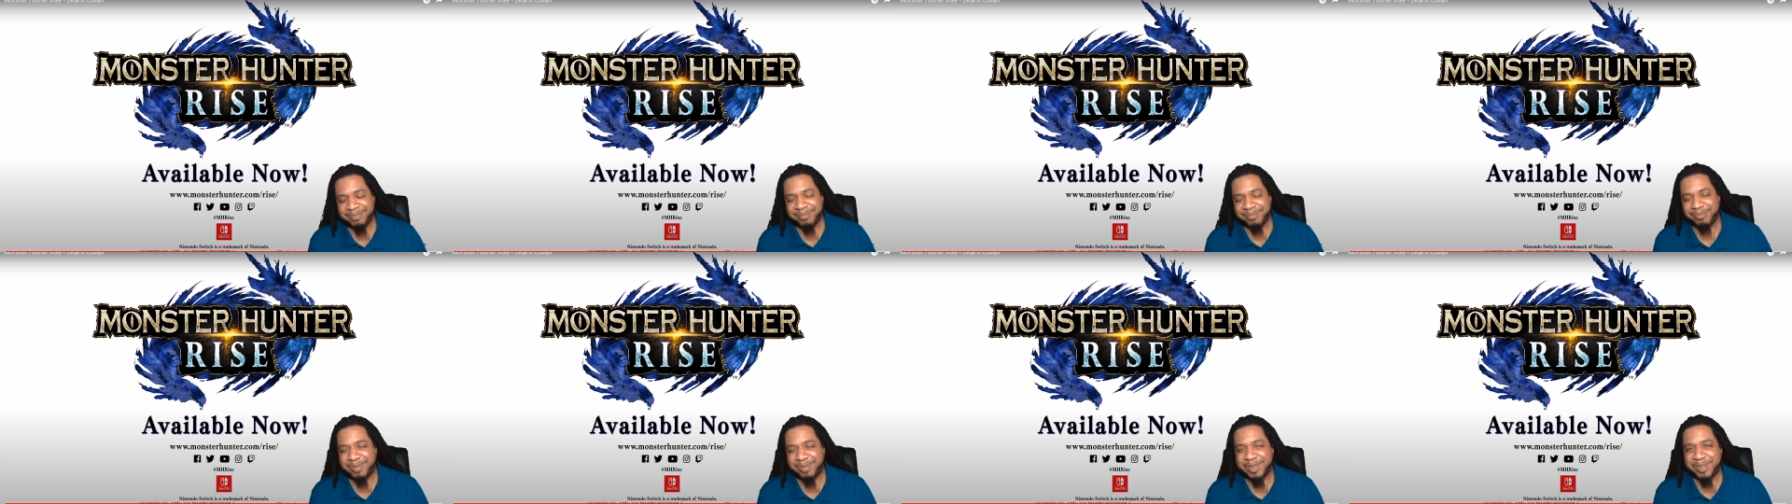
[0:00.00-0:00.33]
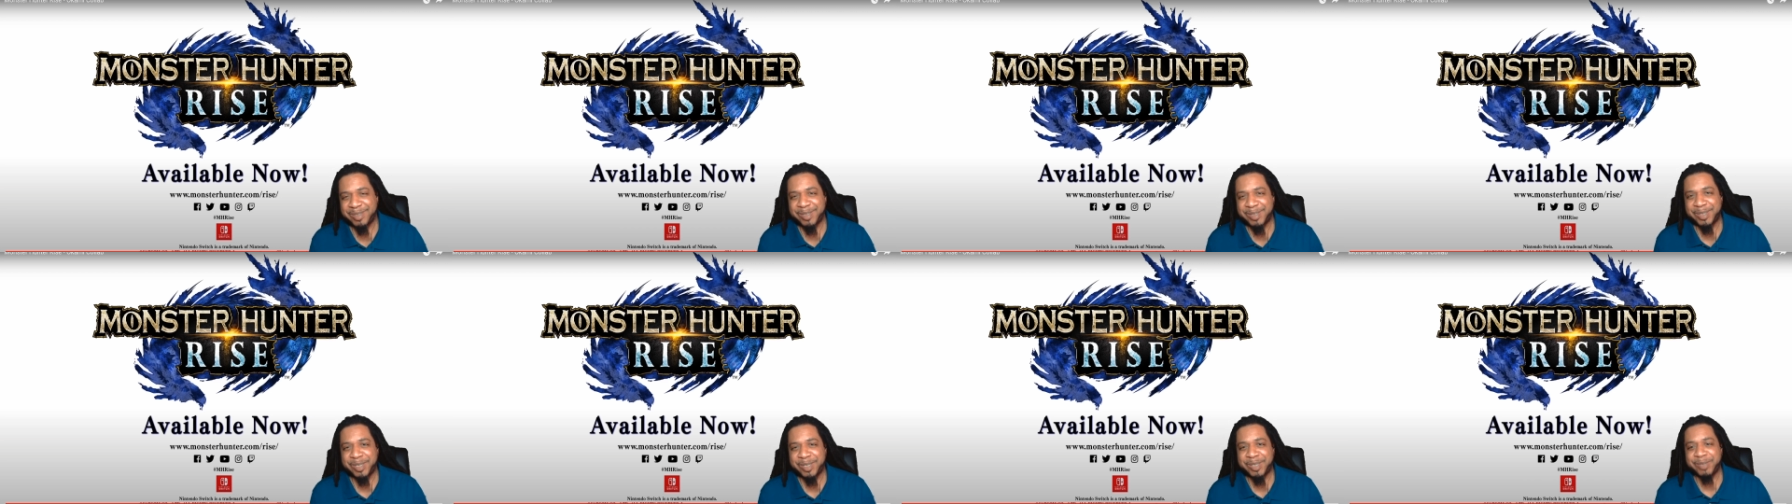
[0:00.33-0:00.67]

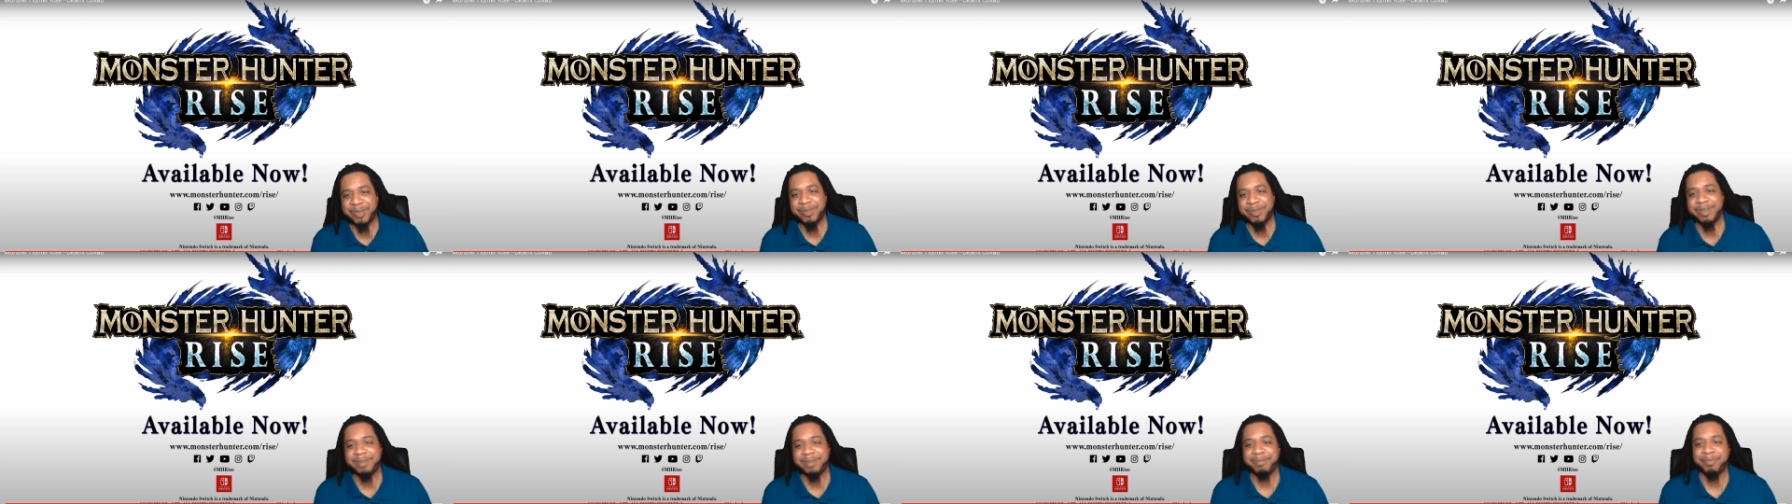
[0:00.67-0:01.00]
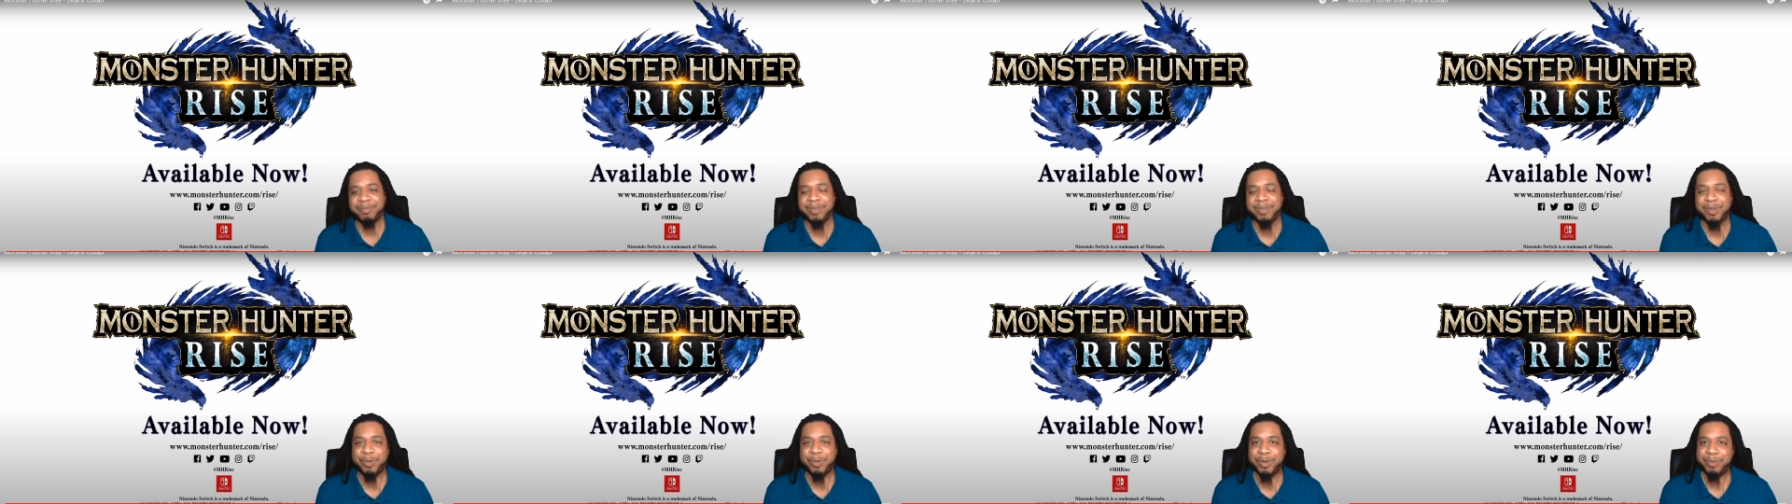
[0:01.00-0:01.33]
preserve and
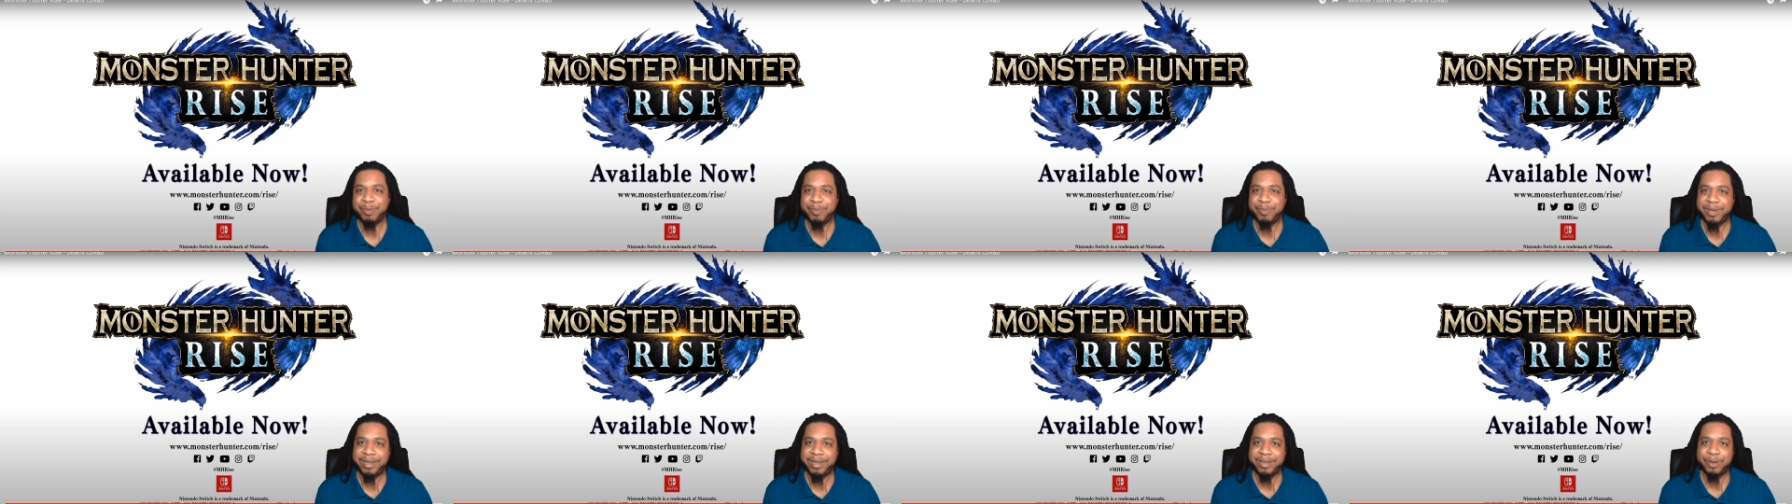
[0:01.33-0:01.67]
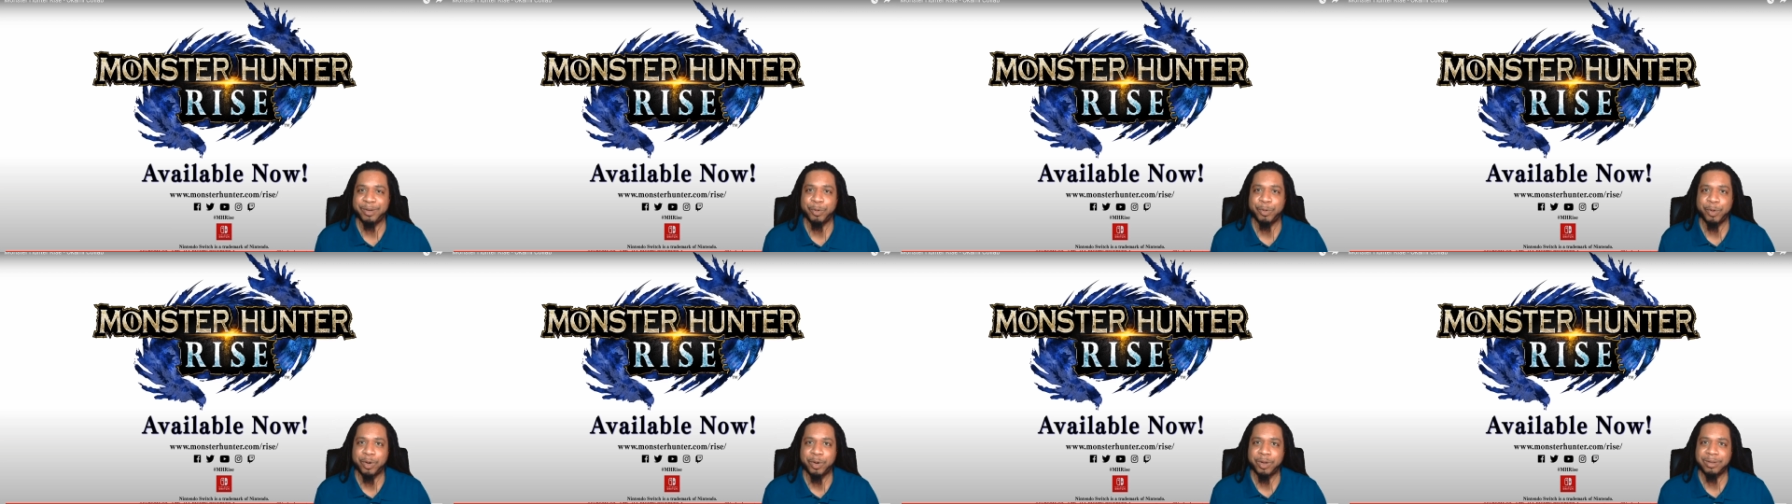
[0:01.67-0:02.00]
quit
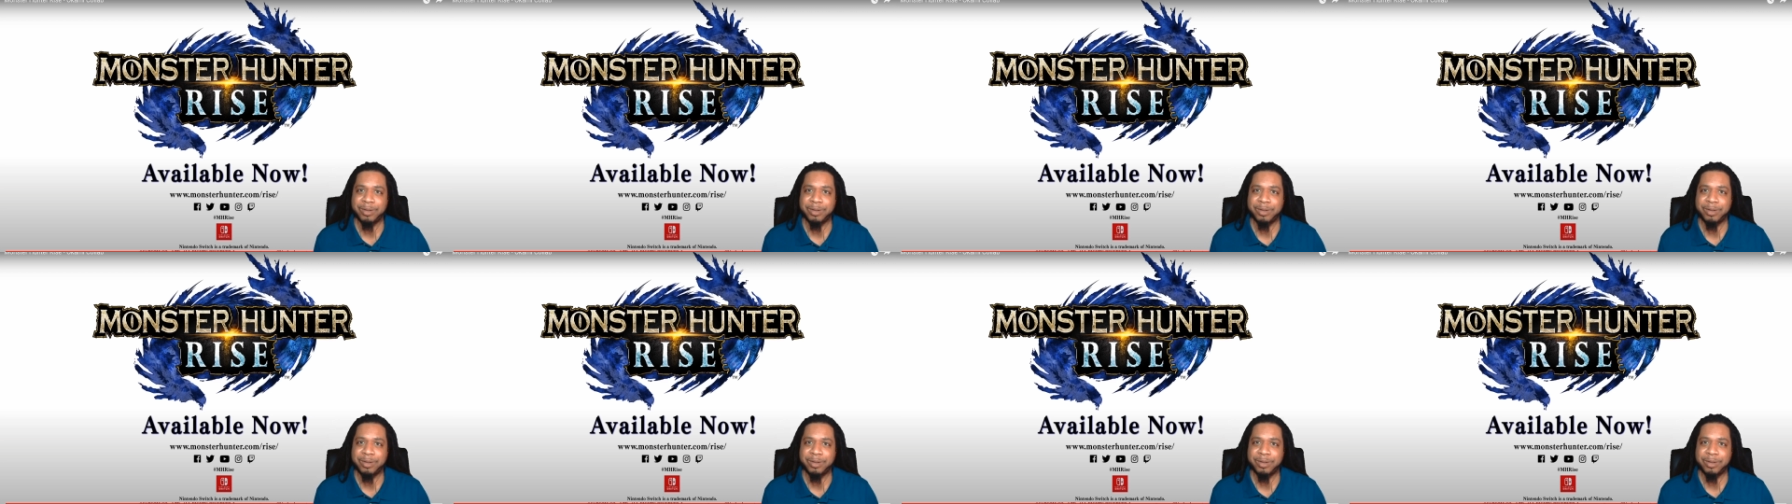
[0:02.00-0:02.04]
being